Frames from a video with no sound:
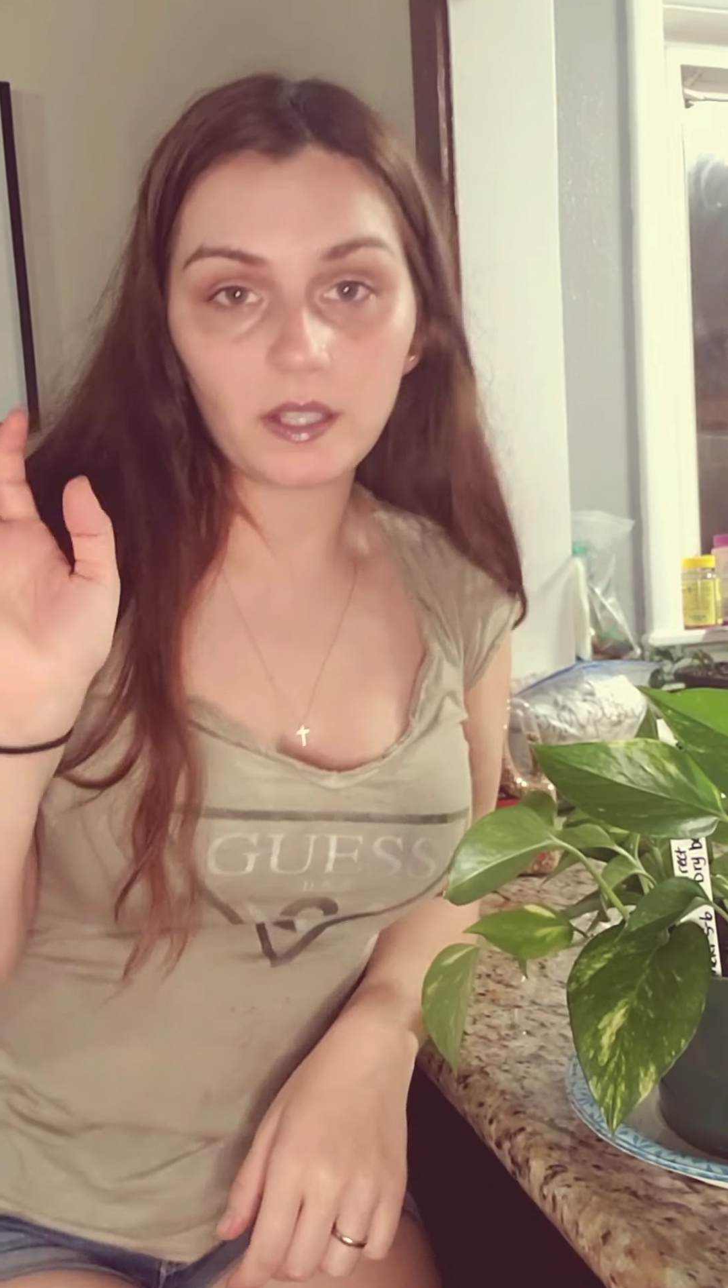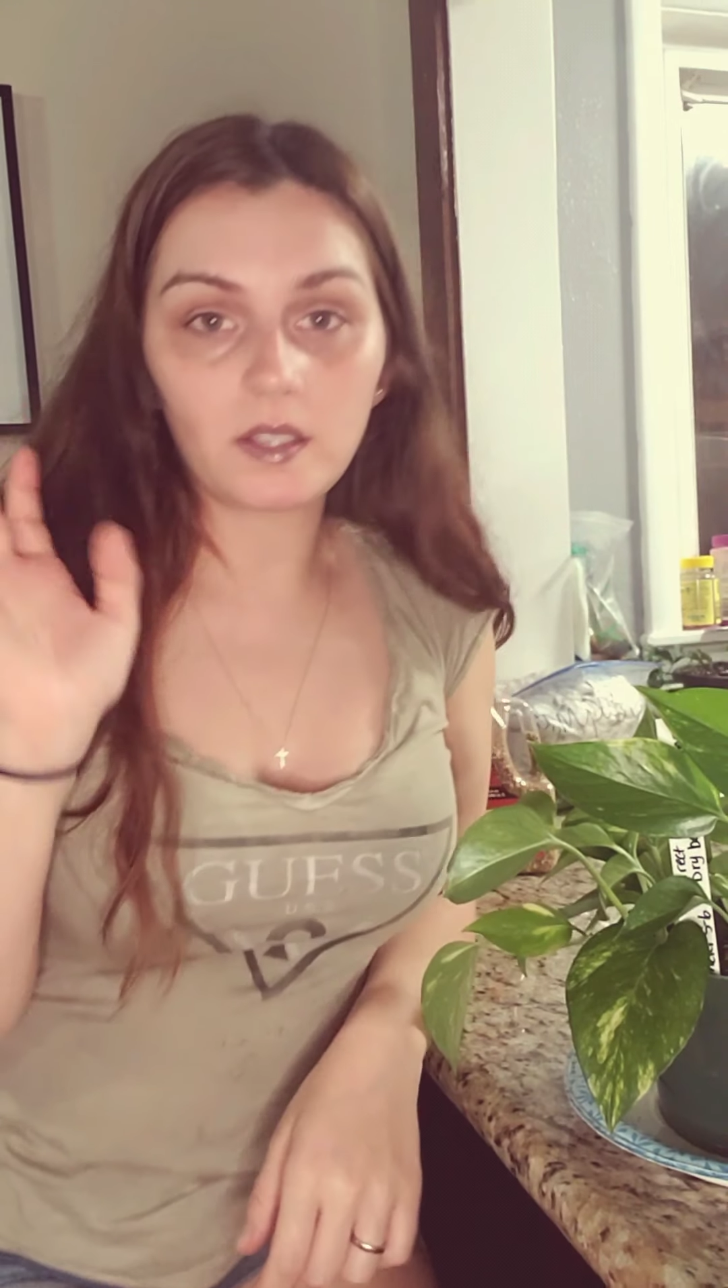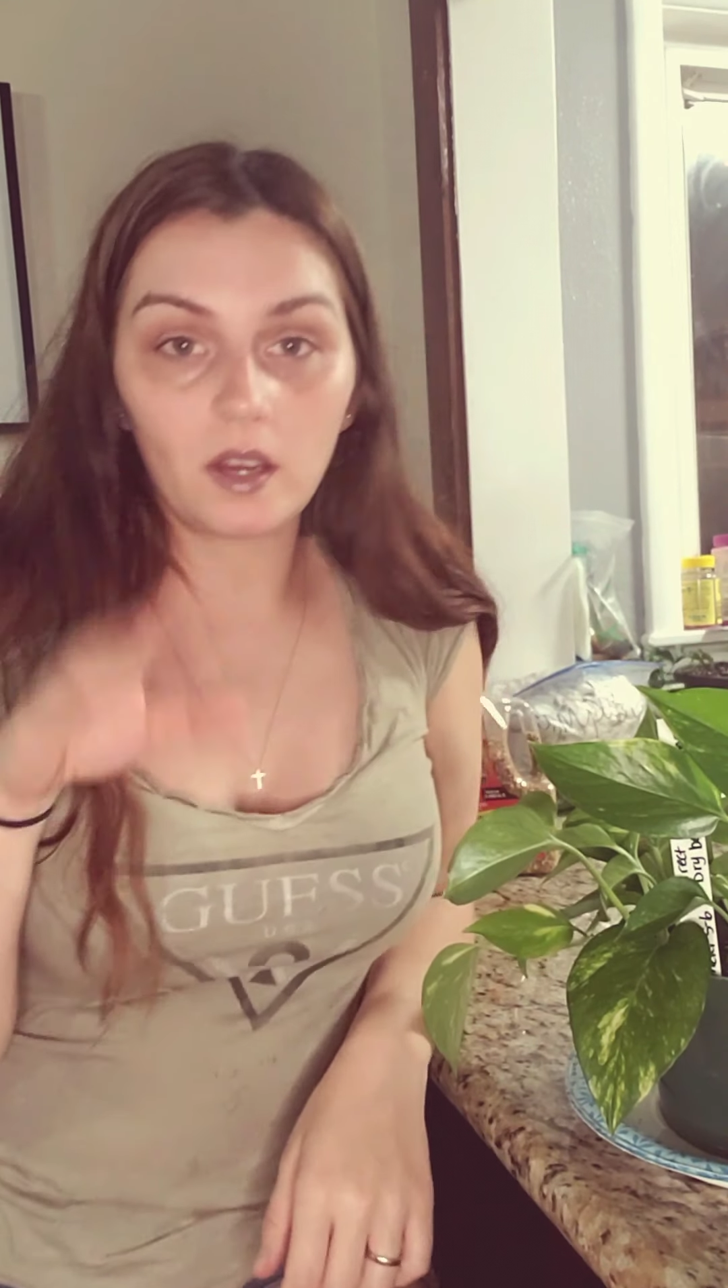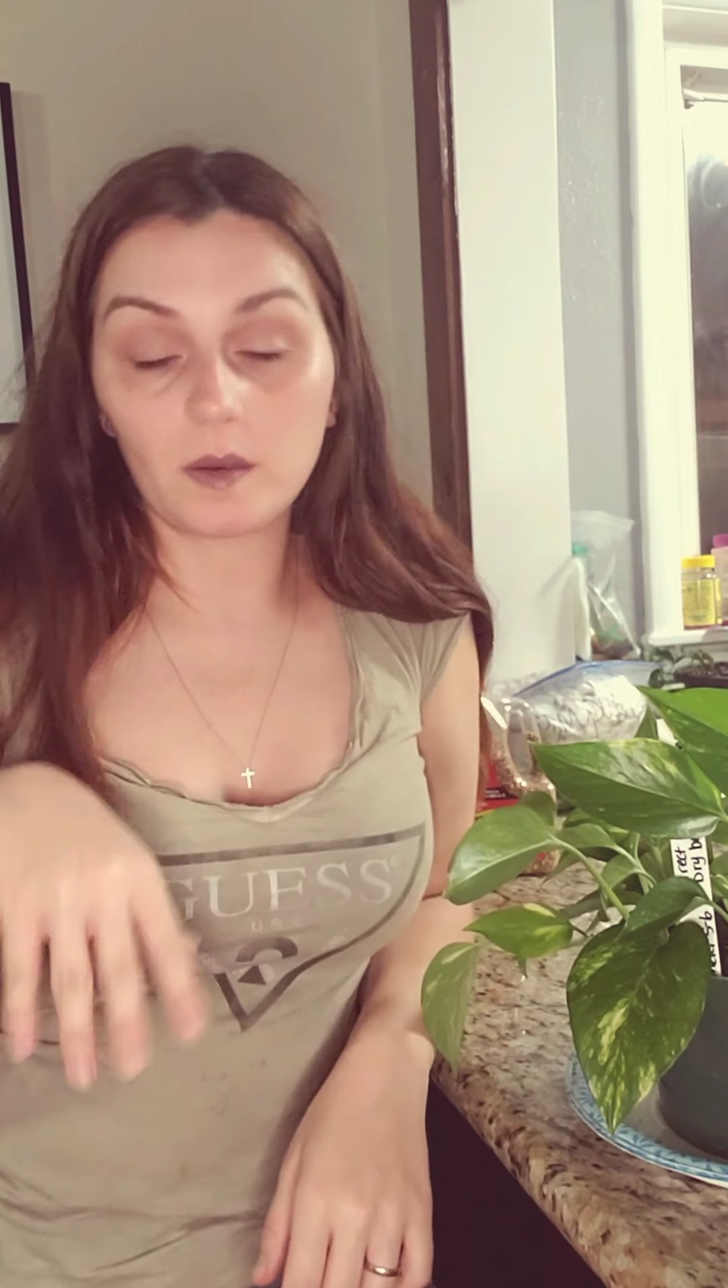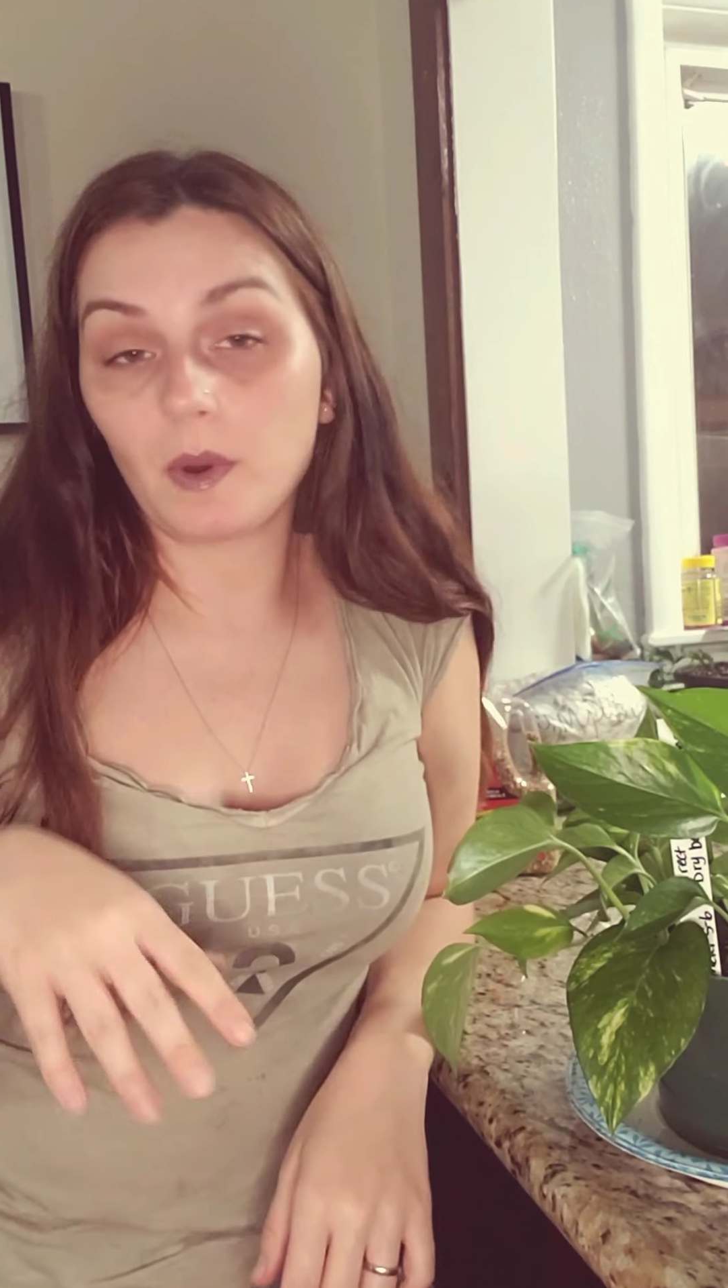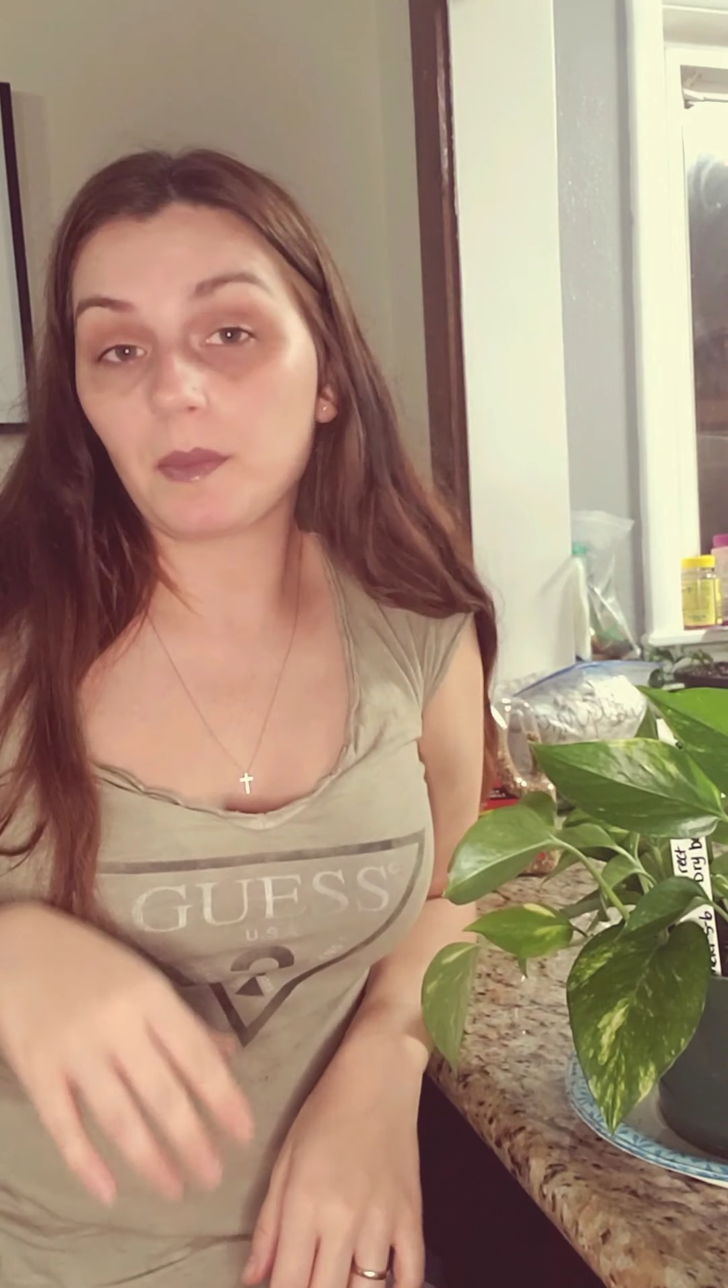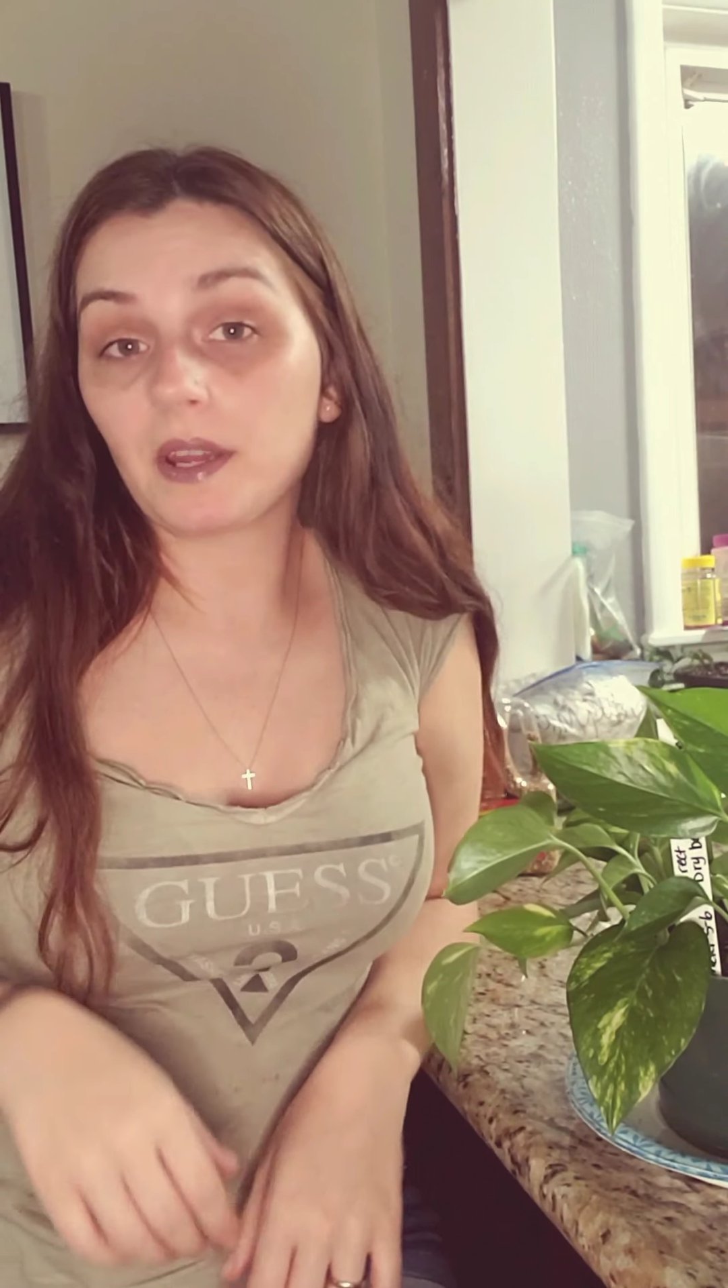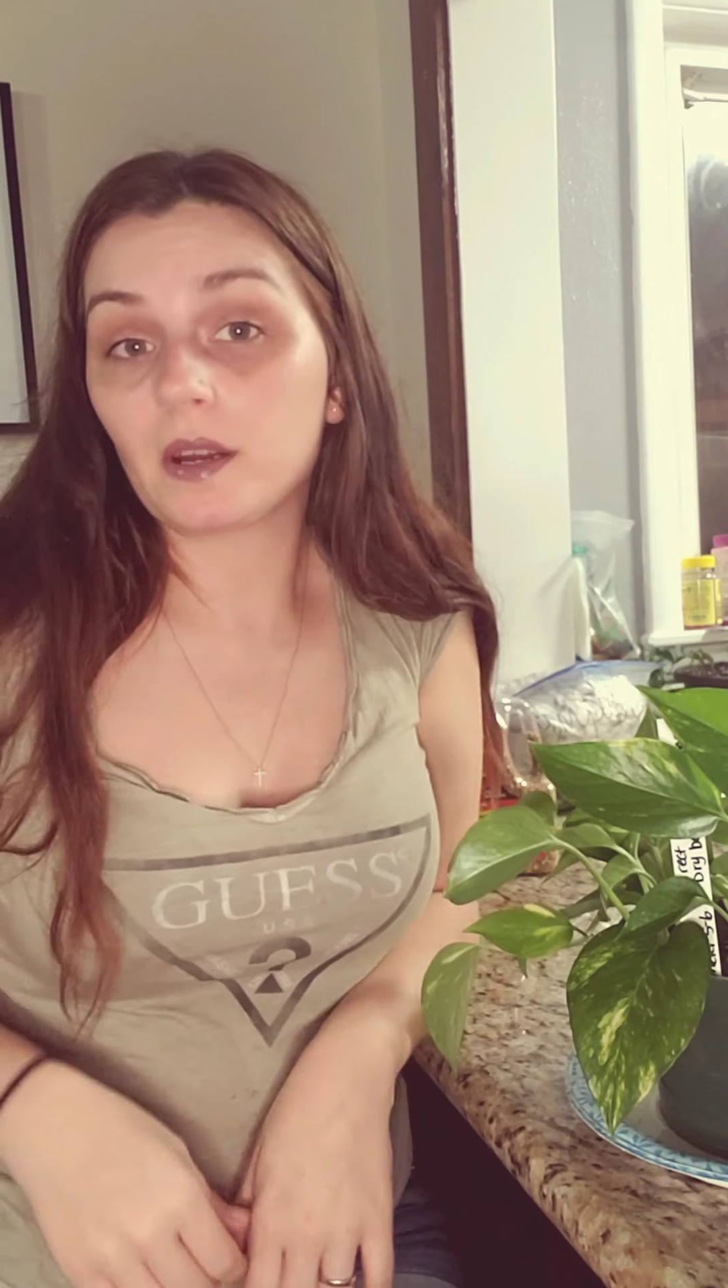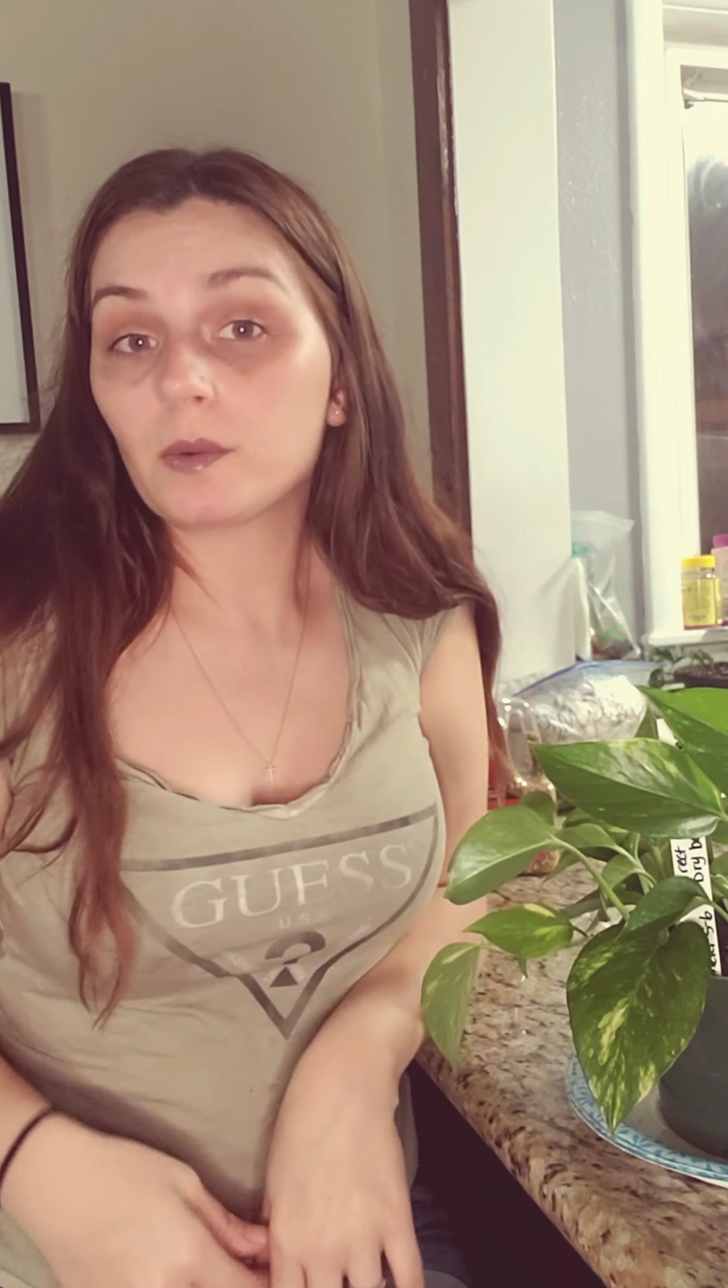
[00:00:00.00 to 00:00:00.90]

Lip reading: talking about my hair,